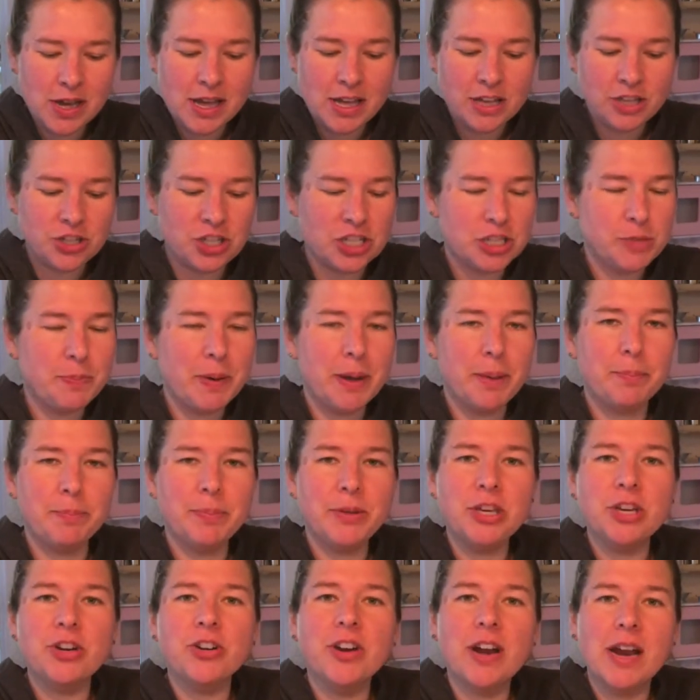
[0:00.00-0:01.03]
Just by
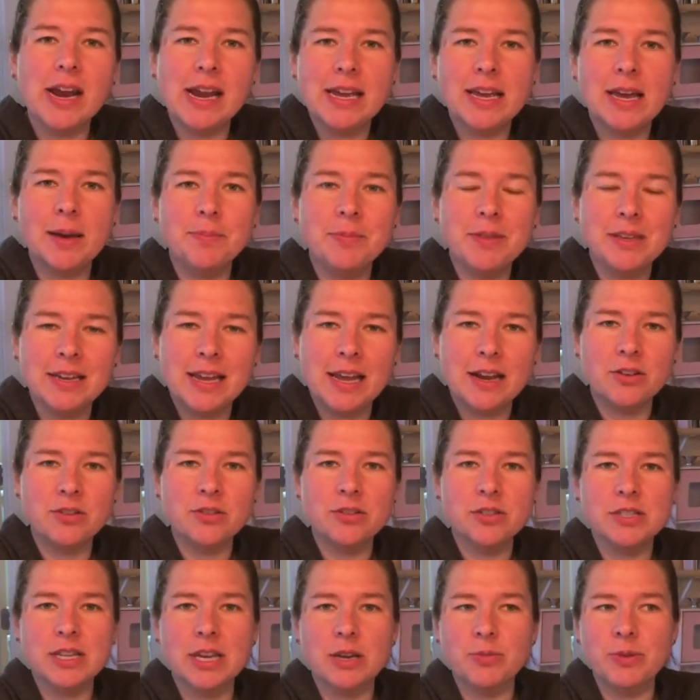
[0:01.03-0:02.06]
pureeing up the
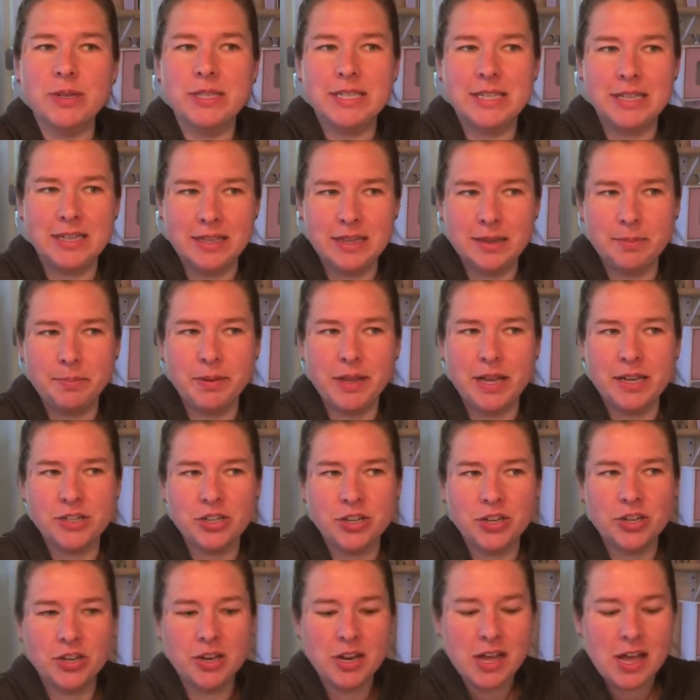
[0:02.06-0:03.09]
nettles like we did in the
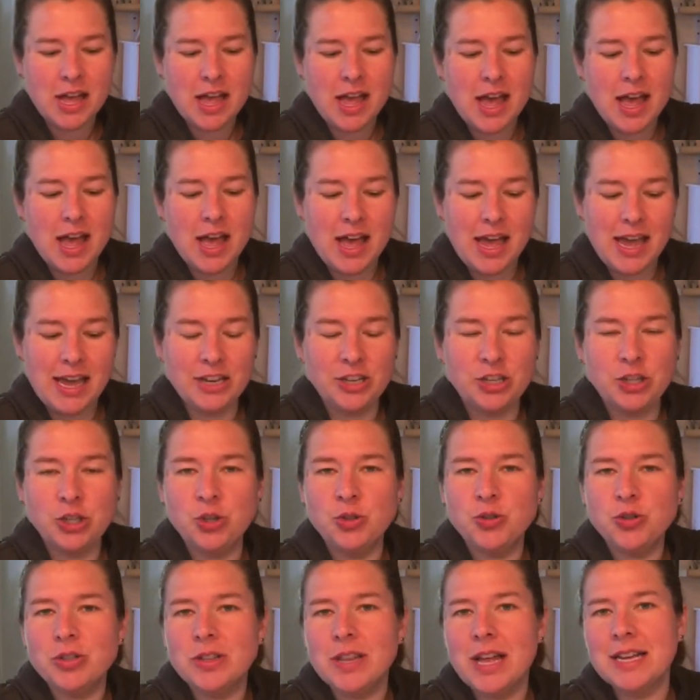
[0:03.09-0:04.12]
blender, it
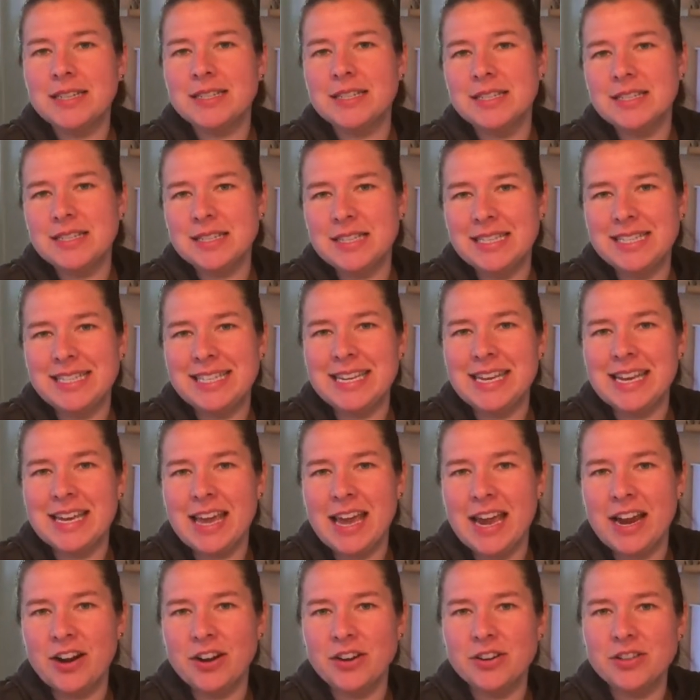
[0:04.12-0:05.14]
neutralizes the stinging
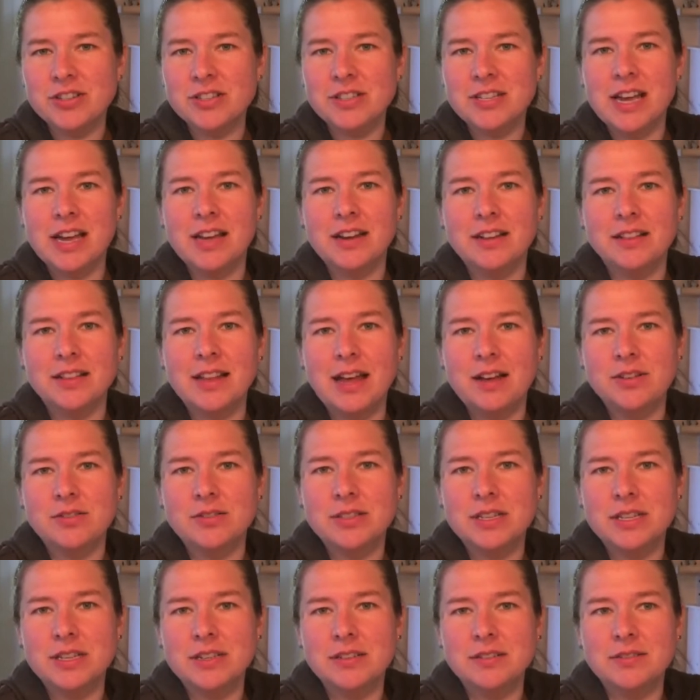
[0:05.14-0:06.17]
hairs and
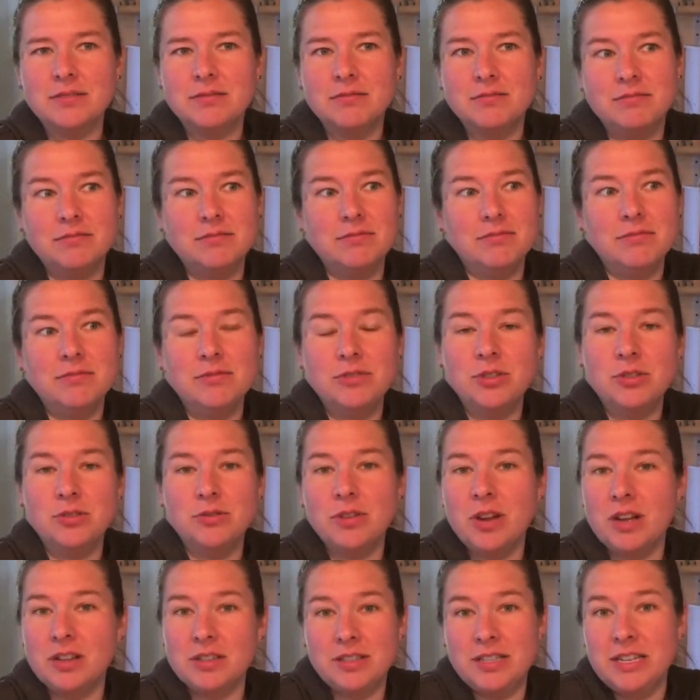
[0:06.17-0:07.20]
allows it to
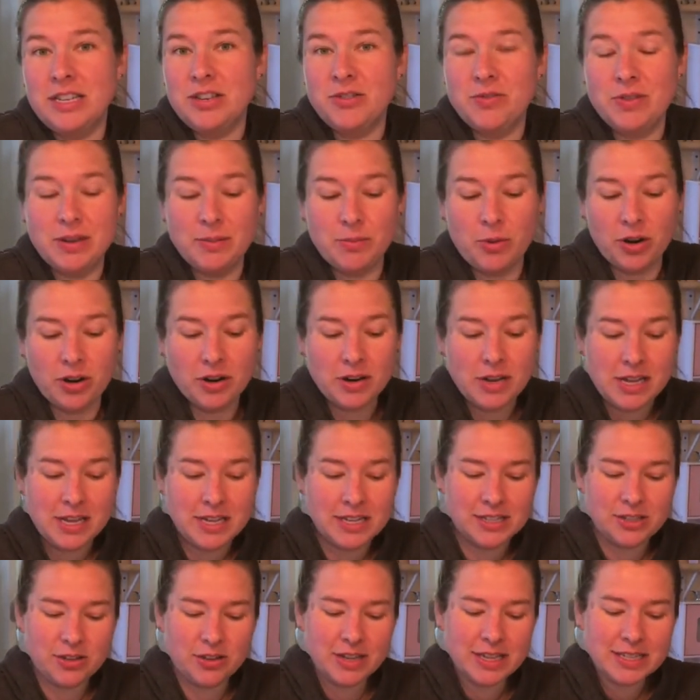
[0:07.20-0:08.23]
not sting you anymore.
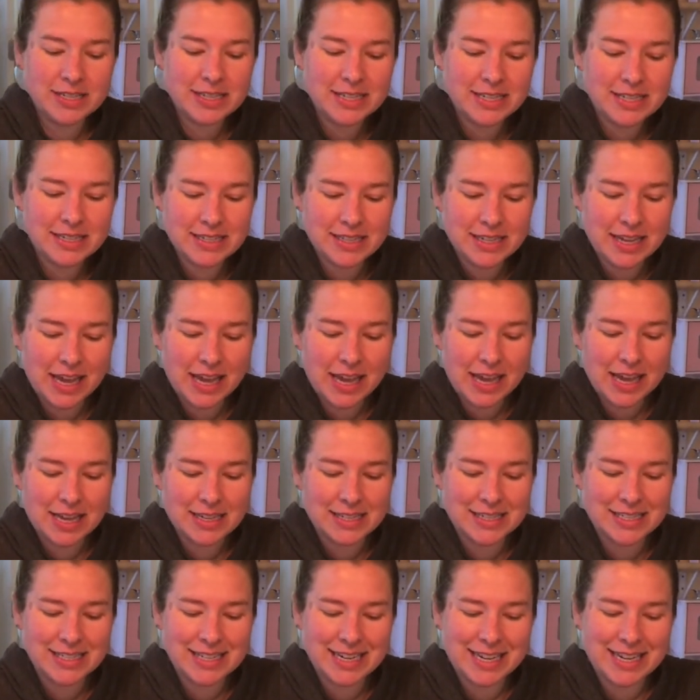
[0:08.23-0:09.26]
So this is a
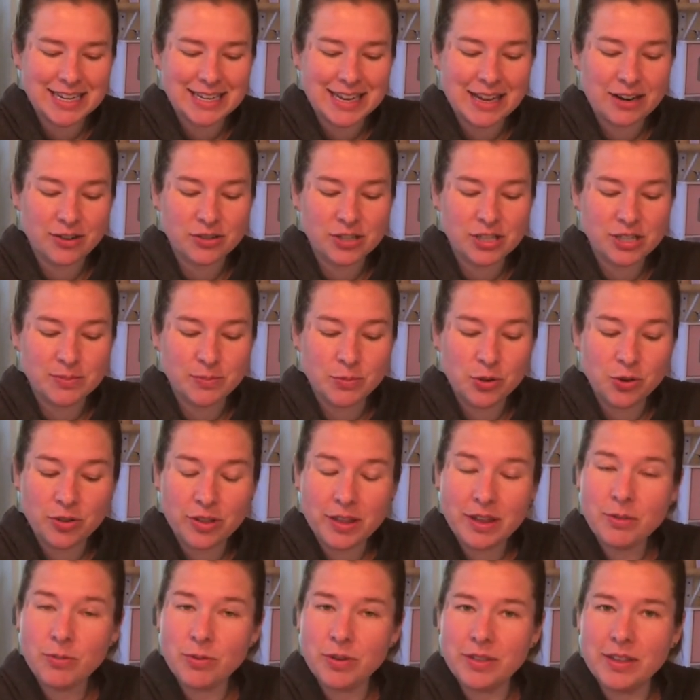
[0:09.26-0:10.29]
stinging nettle
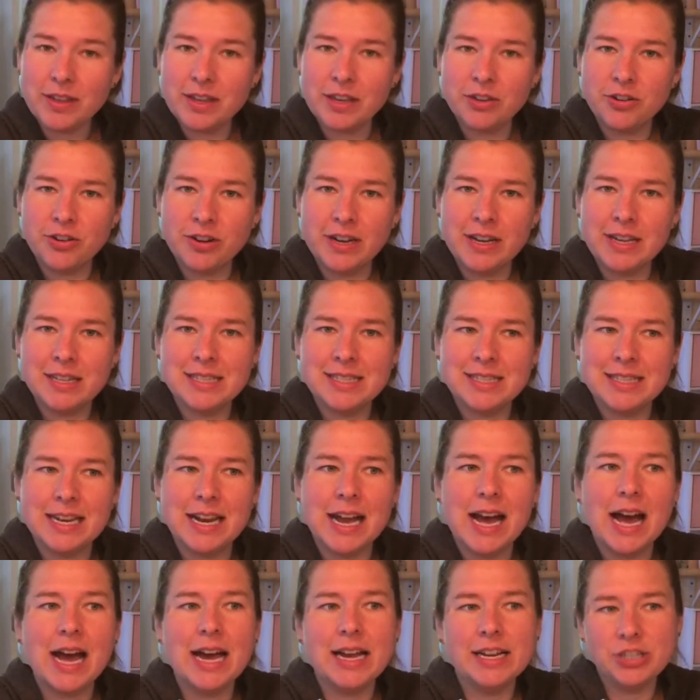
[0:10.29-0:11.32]
smoothie with the ingredients that
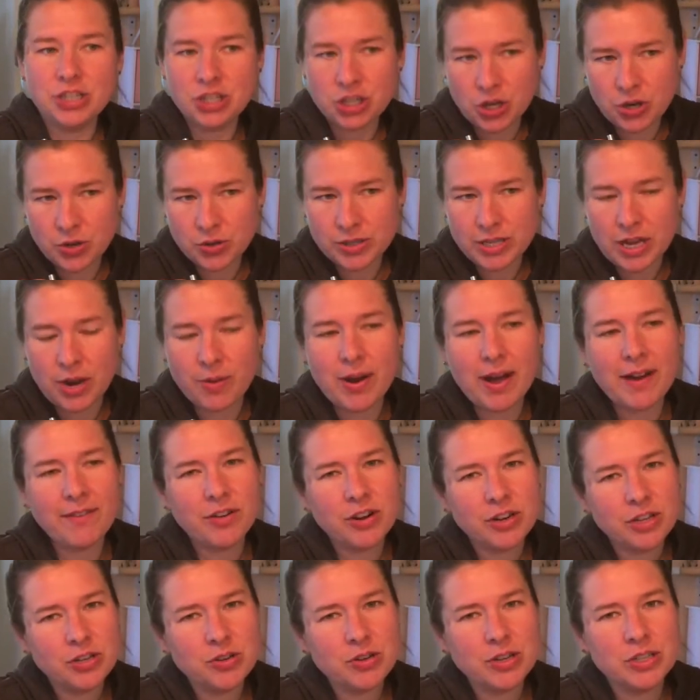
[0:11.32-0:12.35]
I chose.
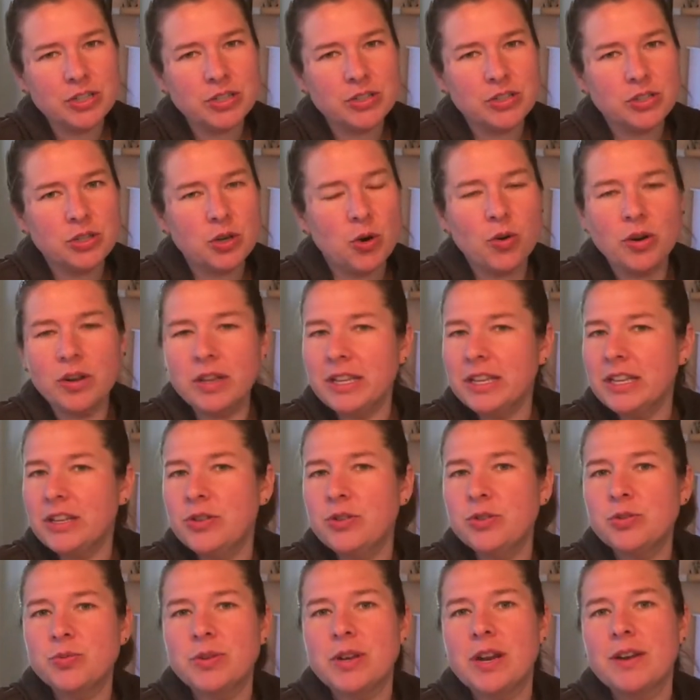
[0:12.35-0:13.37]
However, you can totally
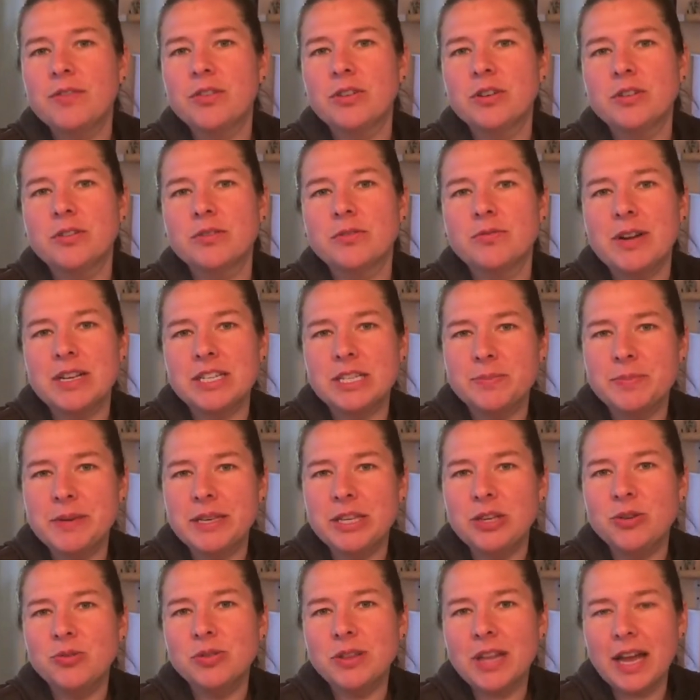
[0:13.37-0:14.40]
use whatever recipe
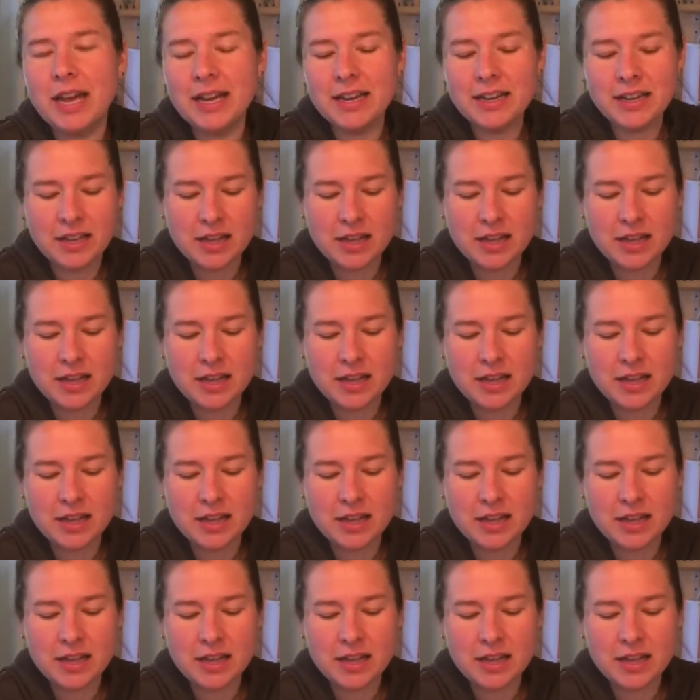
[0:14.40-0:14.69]
you like.